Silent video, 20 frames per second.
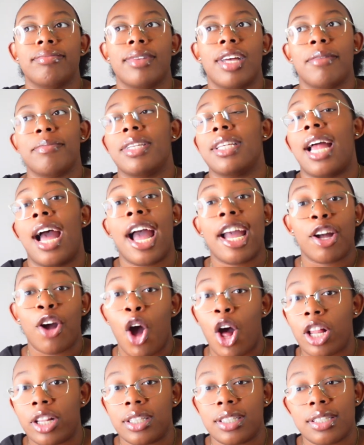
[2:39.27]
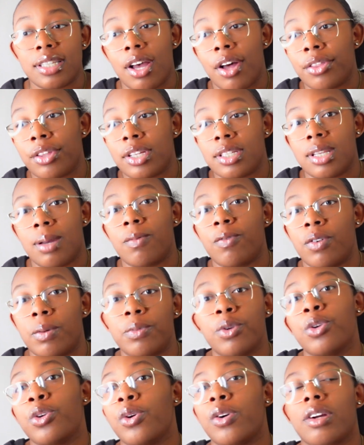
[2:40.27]
I mean, I call it the South because I'm
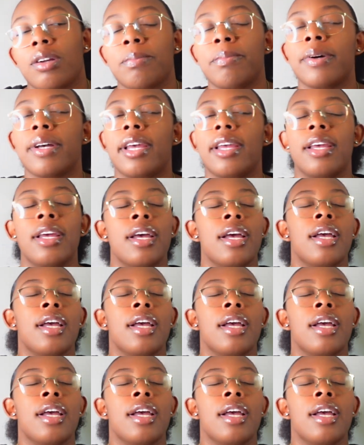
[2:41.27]
from New York, but